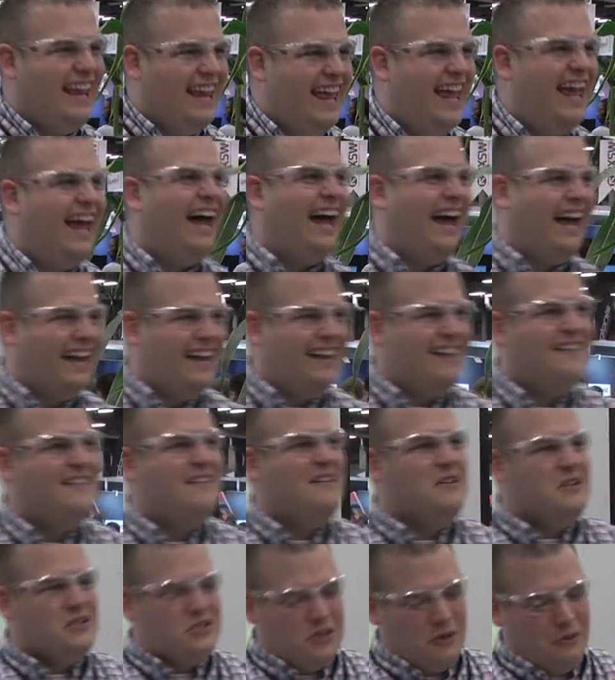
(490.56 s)

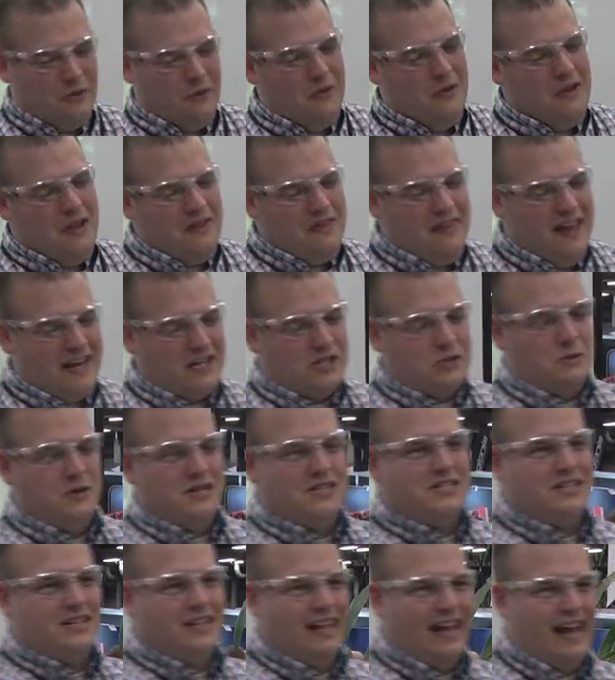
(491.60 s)
Yeah. So that
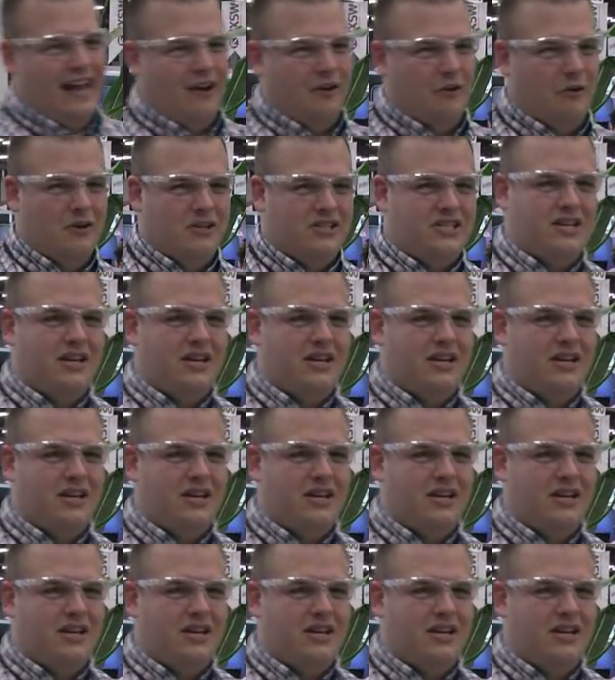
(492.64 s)
twisted ladder was...